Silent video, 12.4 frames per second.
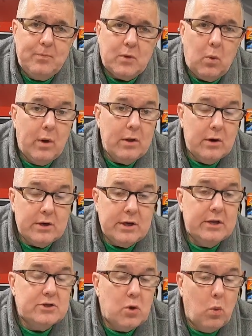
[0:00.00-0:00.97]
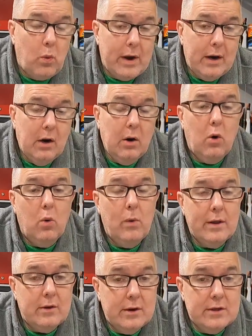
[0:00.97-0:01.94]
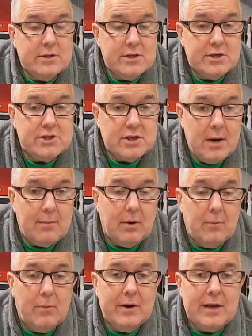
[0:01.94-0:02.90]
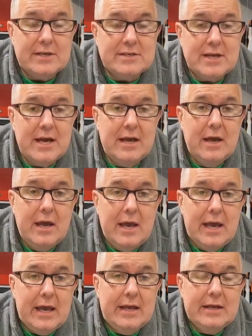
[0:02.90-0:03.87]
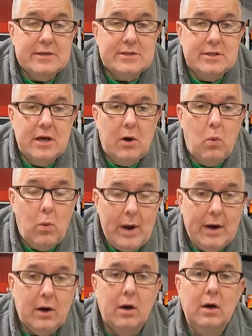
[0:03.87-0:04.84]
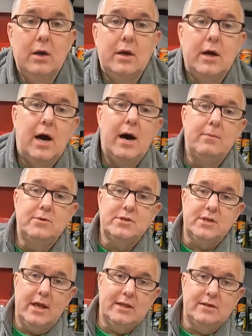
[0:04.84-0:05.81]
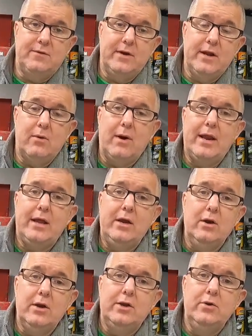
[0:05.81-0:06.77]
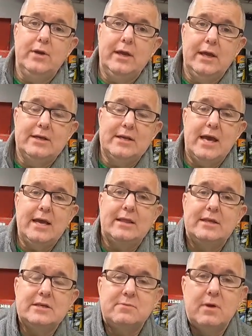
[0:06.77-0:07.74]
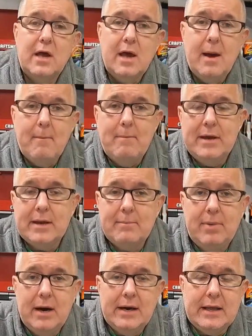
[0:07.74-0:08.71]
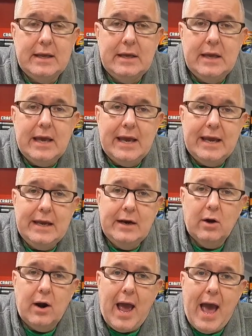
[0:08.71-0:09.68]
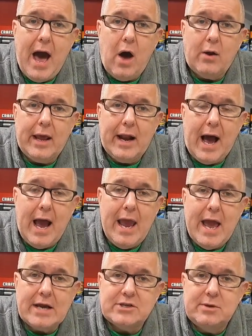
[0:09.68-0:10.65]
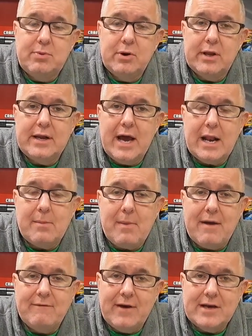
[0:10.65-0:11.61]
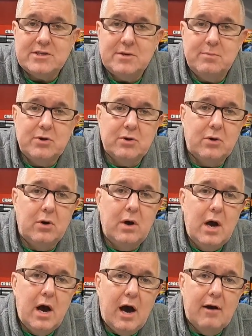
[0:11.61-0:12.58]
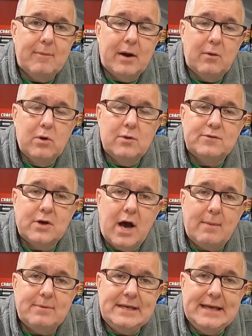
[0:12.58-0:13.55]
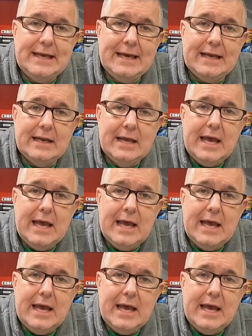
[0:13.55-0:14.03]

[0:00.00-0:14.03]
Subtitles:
whether it is the winter or whether it is the summer. And when I say it is the winter, just like this video right here, you can take this big buddy heater out, and I actually put it down in my vestibule of my rooftop tent.